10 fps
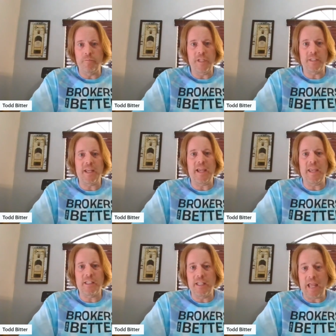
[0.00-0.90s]
this guy
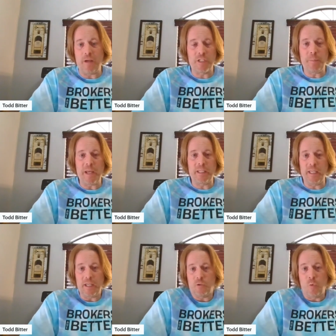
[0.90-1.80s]
isn't now expecting
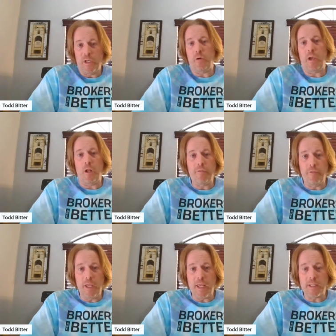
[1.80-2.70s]
to get 20 grand off
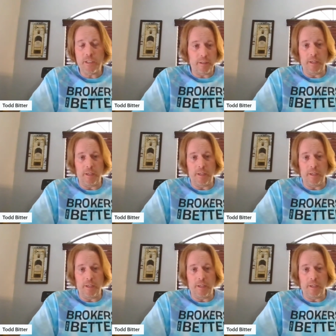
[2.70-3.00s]
list.